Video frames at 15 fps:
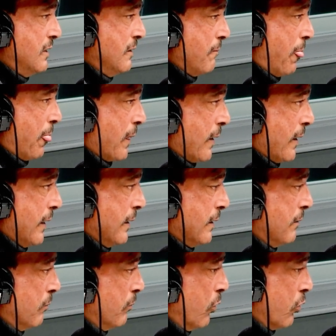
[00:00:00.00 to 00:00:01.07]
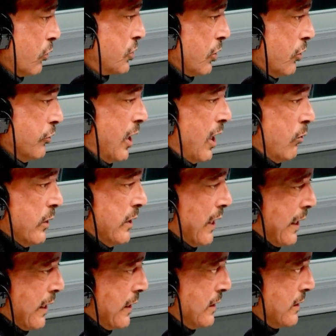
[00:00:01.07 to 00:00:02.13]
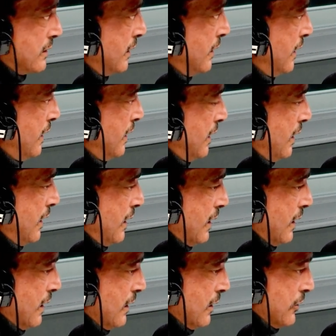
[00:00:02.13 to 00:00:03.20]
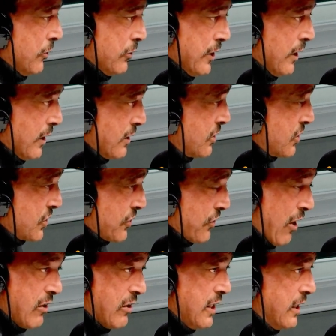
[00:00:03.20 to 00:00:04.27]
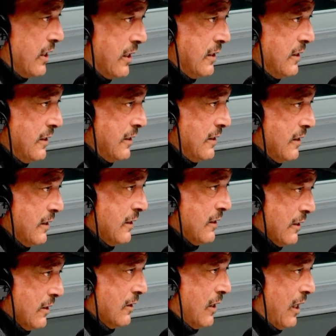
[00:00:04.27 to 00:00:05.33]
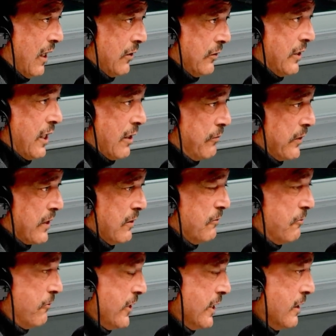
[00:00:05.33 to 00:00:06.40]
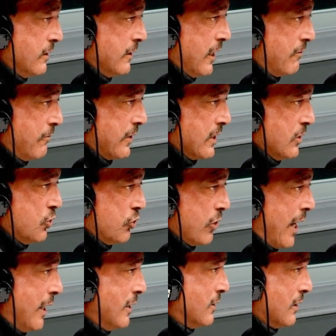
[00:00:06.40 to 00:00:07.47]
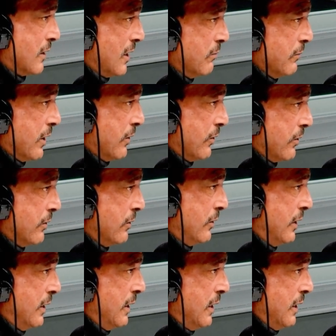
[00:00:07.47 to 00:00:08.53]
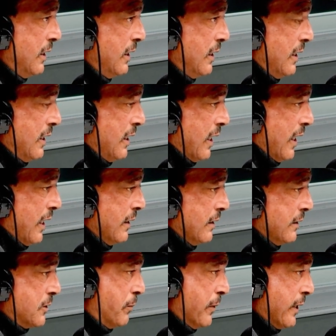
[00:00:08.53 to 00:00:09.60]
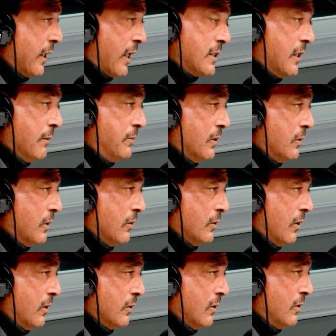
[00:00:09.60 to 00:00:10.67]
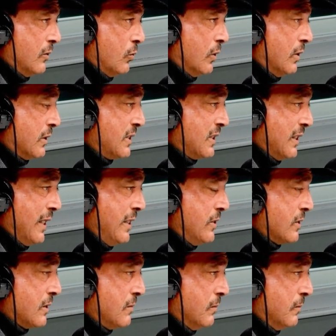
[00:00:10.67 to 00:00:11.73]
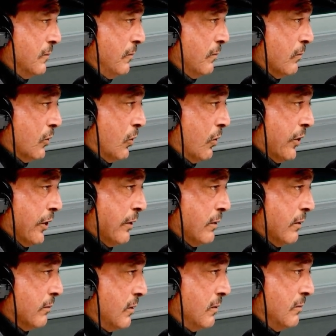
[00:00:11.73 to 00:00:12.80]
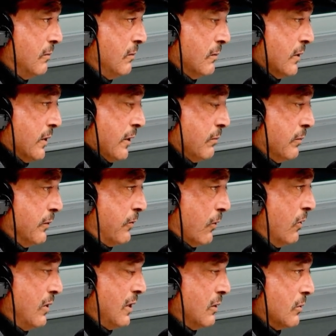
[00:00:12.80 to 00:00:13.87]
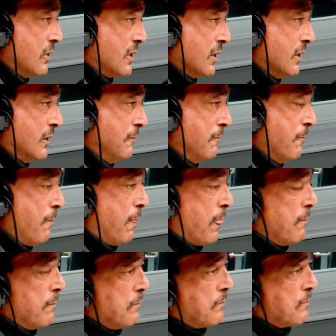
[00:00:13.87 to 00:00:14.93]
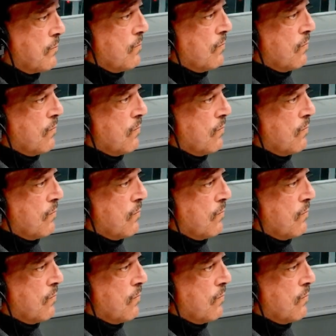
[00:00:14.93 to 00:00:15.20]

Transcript: Yeah. And more so nowadays, you hear it strongly, you know, how the African feel, the African jazz are coming through. And it's being accepted on world stages more than before, I would say. Look, 50 years